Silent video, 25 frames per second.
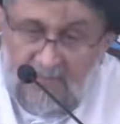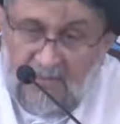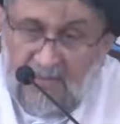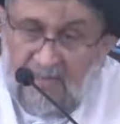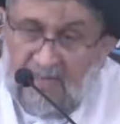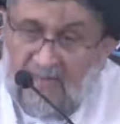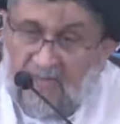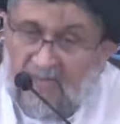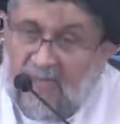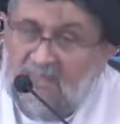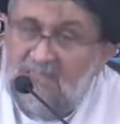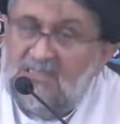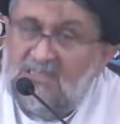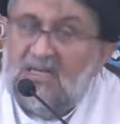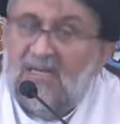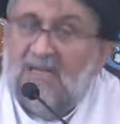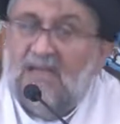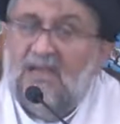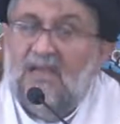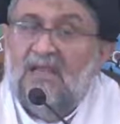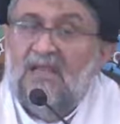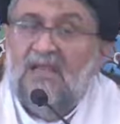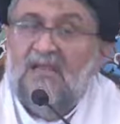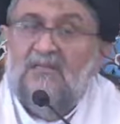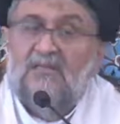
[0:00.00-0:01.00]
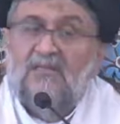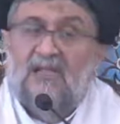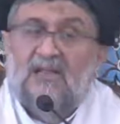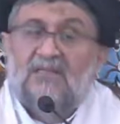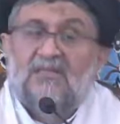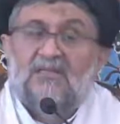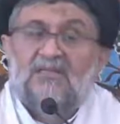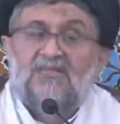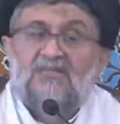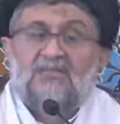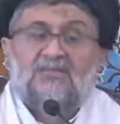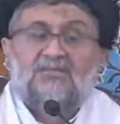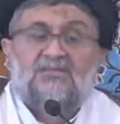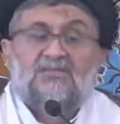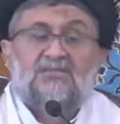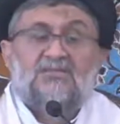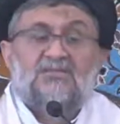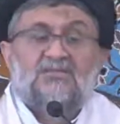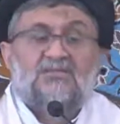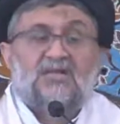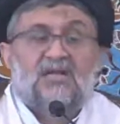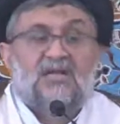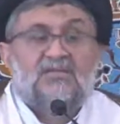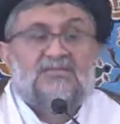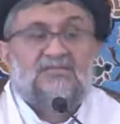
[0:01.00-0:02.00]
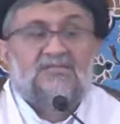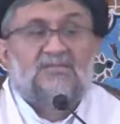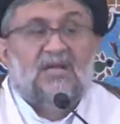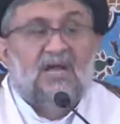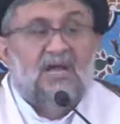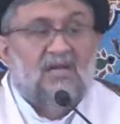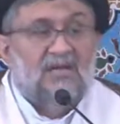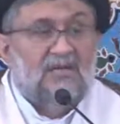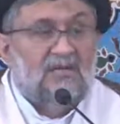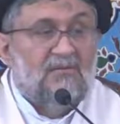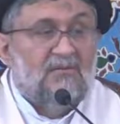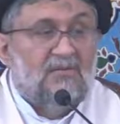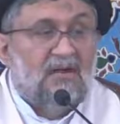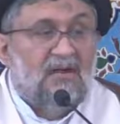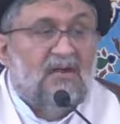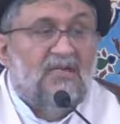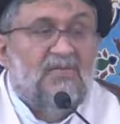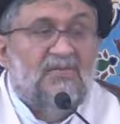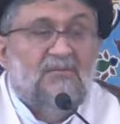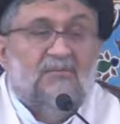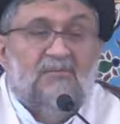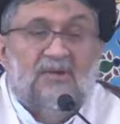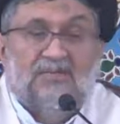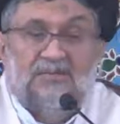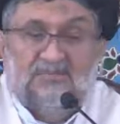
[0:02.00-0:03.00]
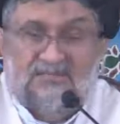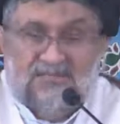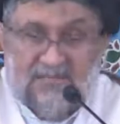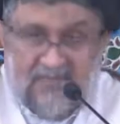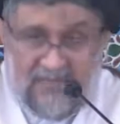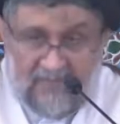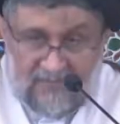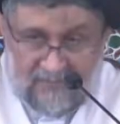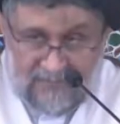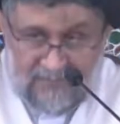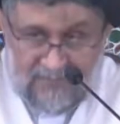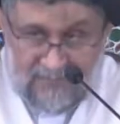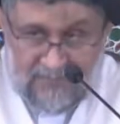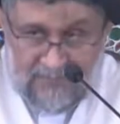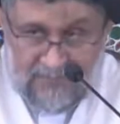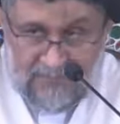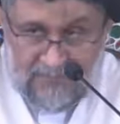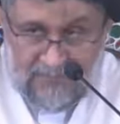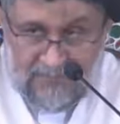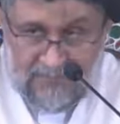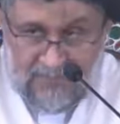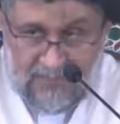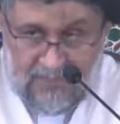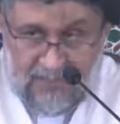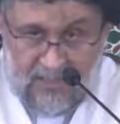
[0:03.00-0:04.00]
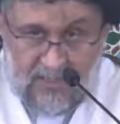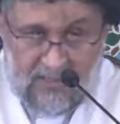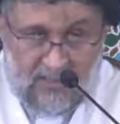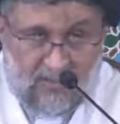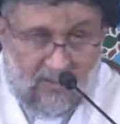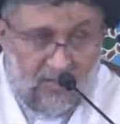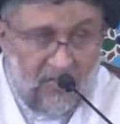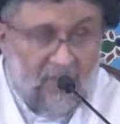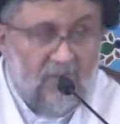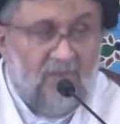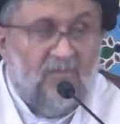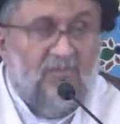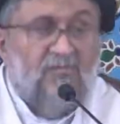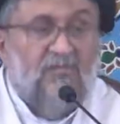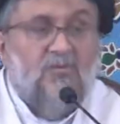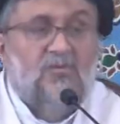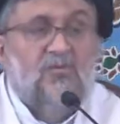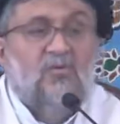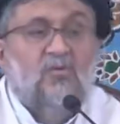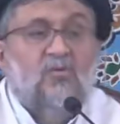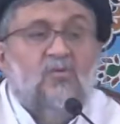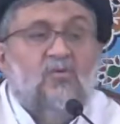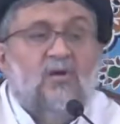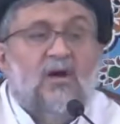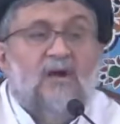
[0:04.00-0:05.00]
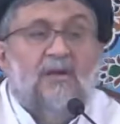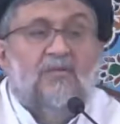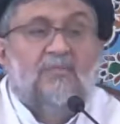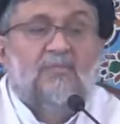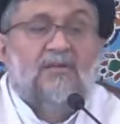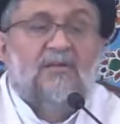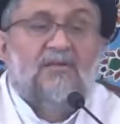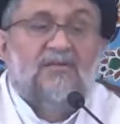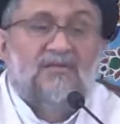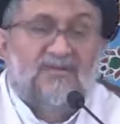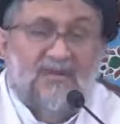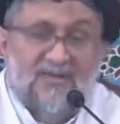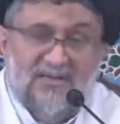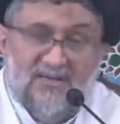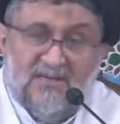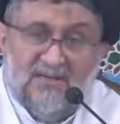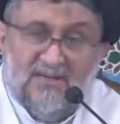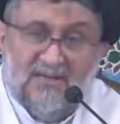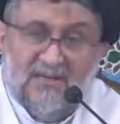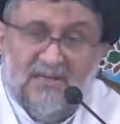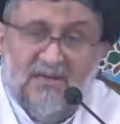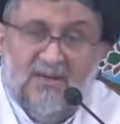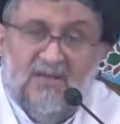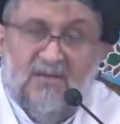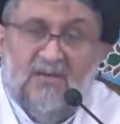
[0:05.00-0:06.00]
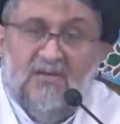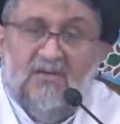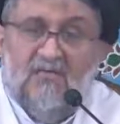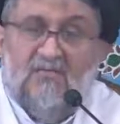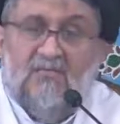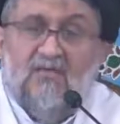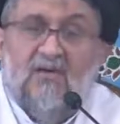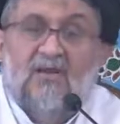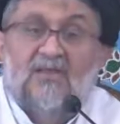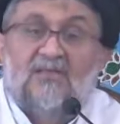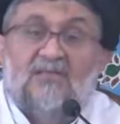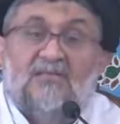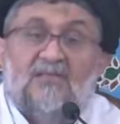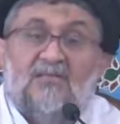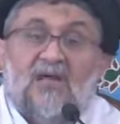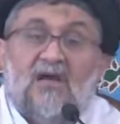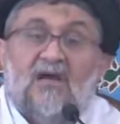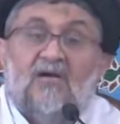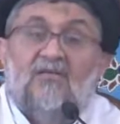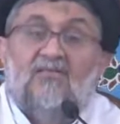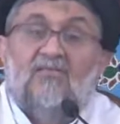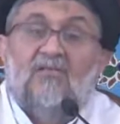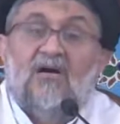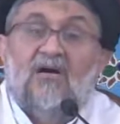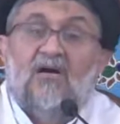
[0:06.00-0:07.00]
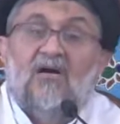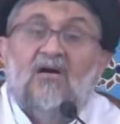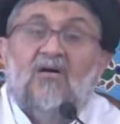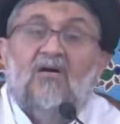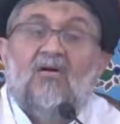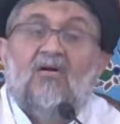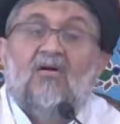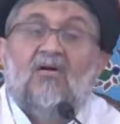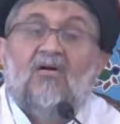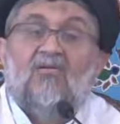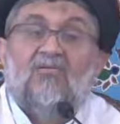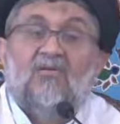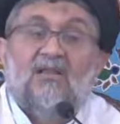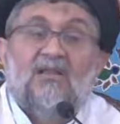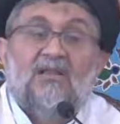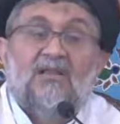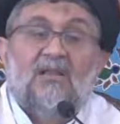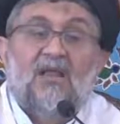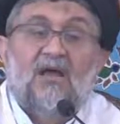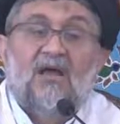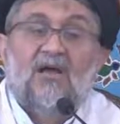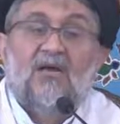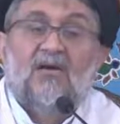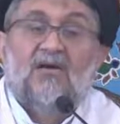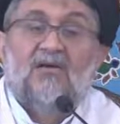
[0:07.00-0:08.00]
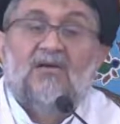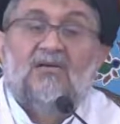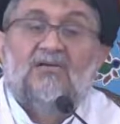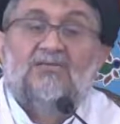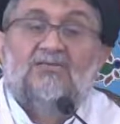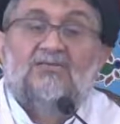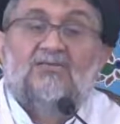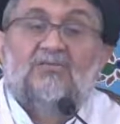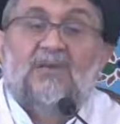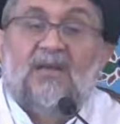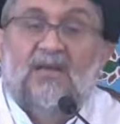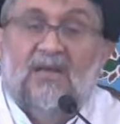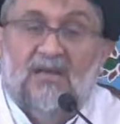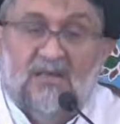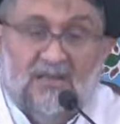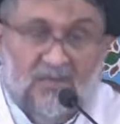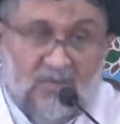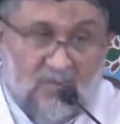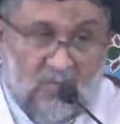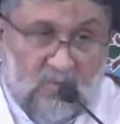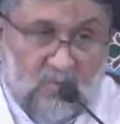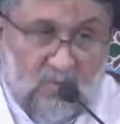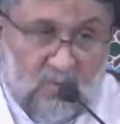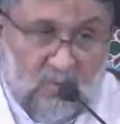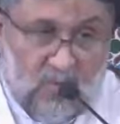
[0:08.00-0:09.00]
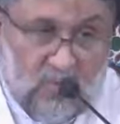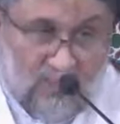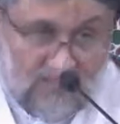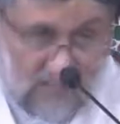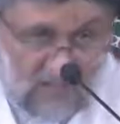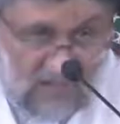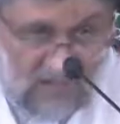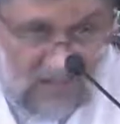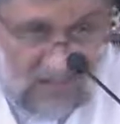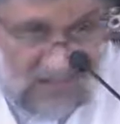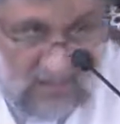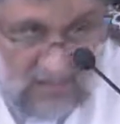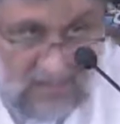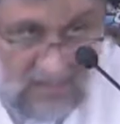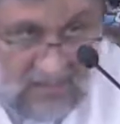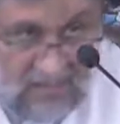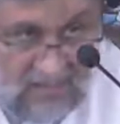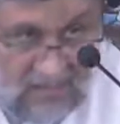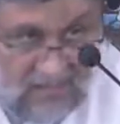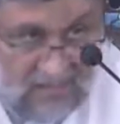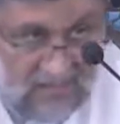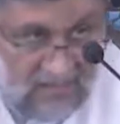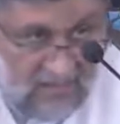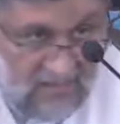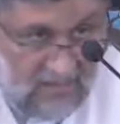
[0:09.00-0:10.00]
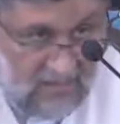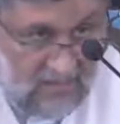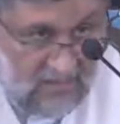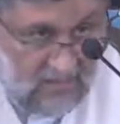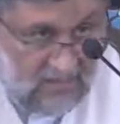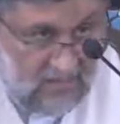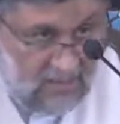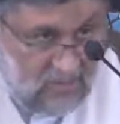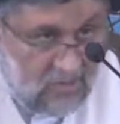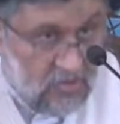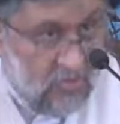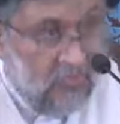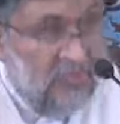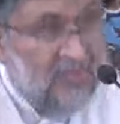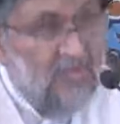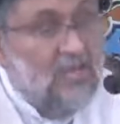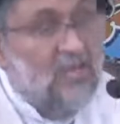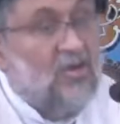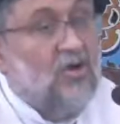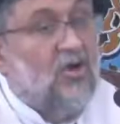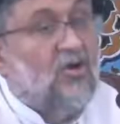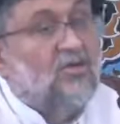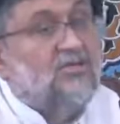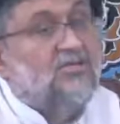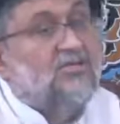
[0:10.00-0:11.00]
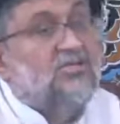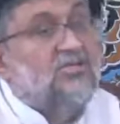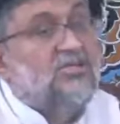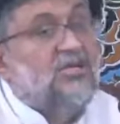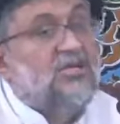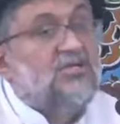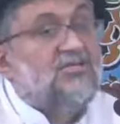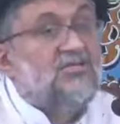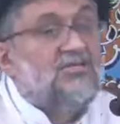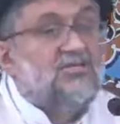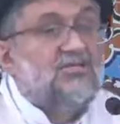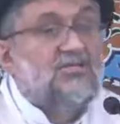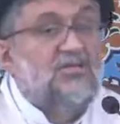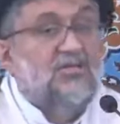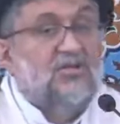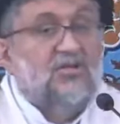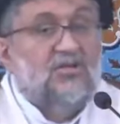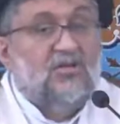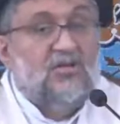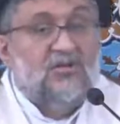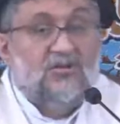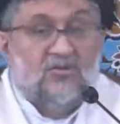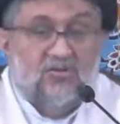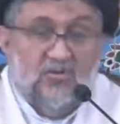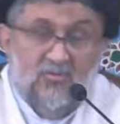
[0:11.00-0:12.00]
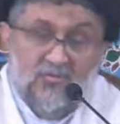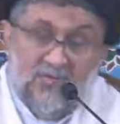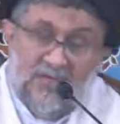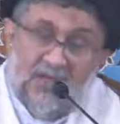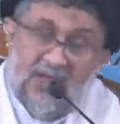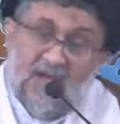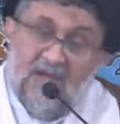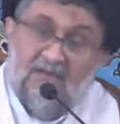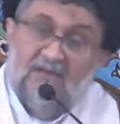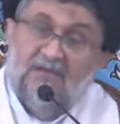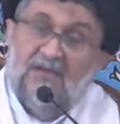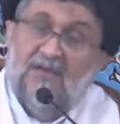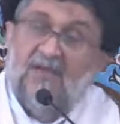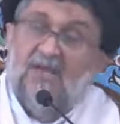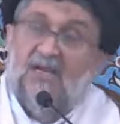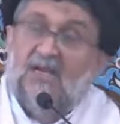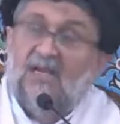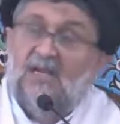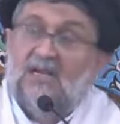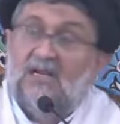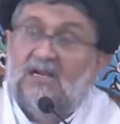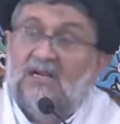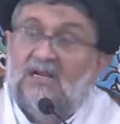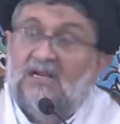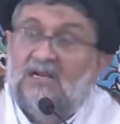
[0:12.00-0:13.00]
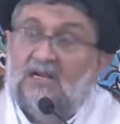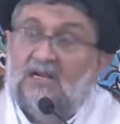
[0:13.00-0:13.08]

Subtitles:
Once again, brothers and sisters, I remind myself and all of you who are present for taqwa of Allah subhanahu wa ta'ala, to be conscious, to be aware